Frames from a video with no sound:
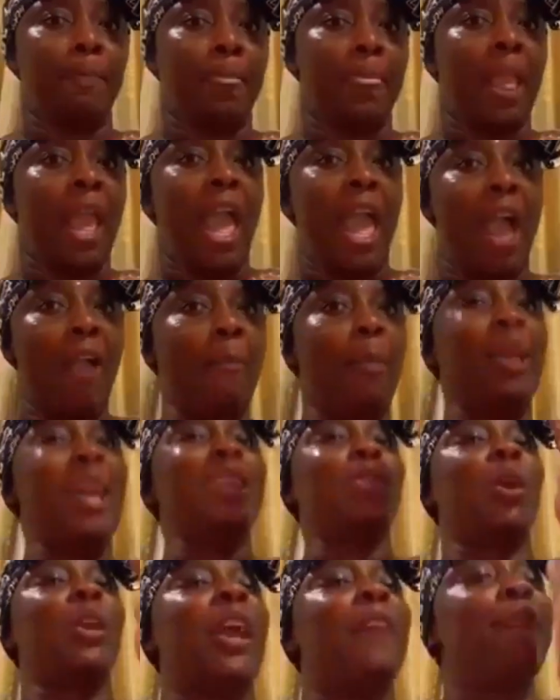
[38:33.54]
Everybody
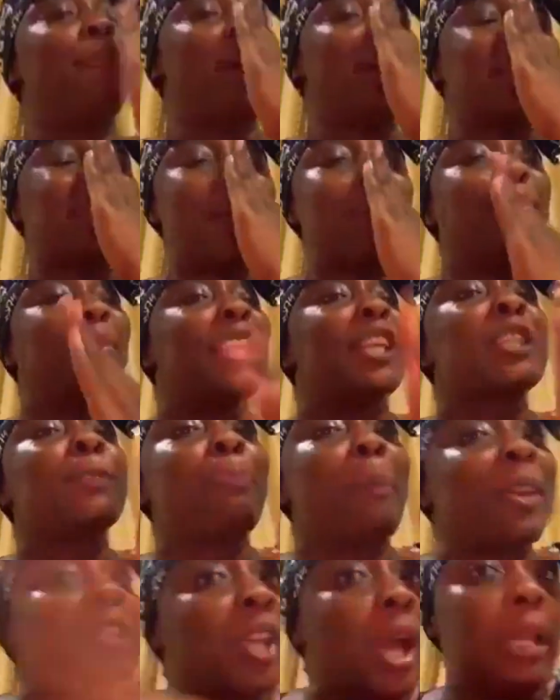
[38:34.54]
has got something
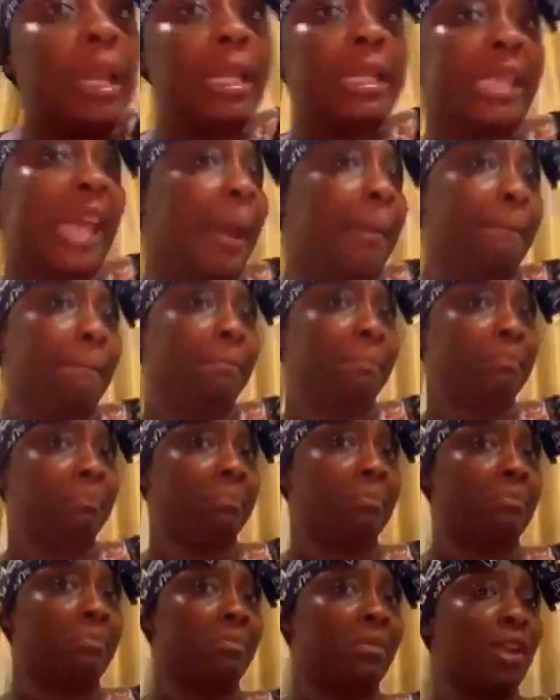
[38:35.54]
special in them.
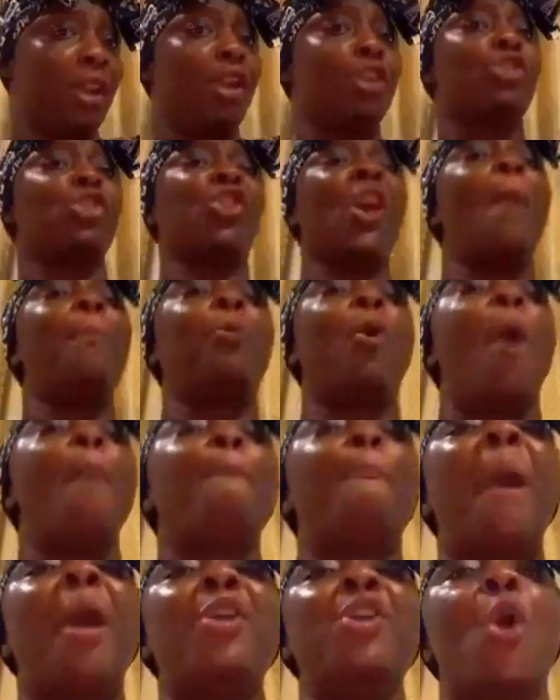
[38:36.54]
Stop
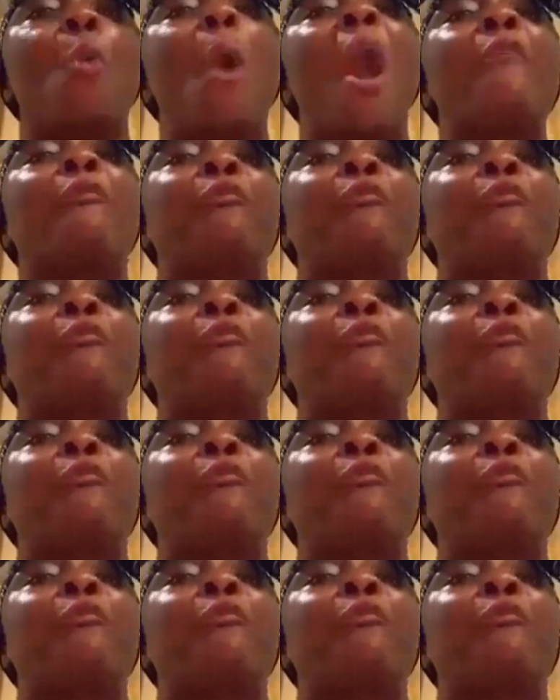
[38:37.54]
comparing your wife with